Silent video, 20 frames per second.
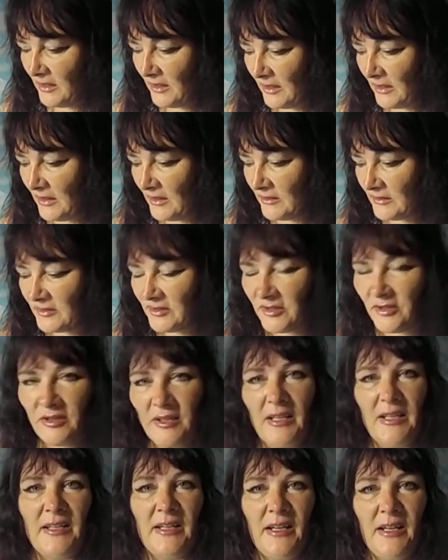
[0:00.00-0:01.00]
And so
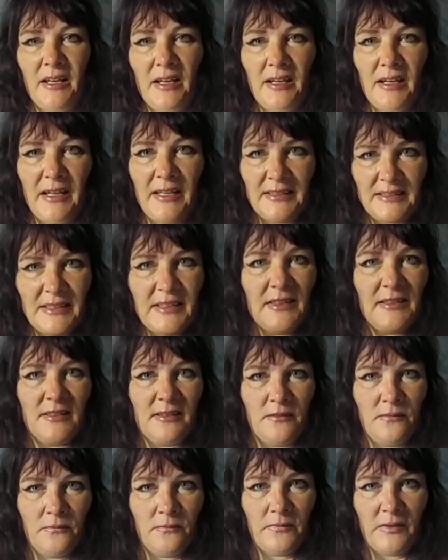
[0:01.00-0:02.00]
I can't edit
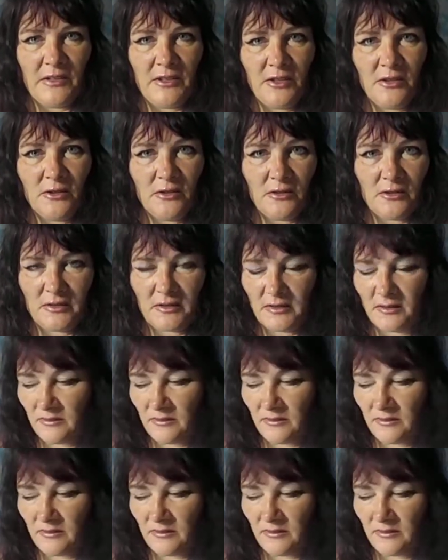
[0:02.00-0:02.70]
videos.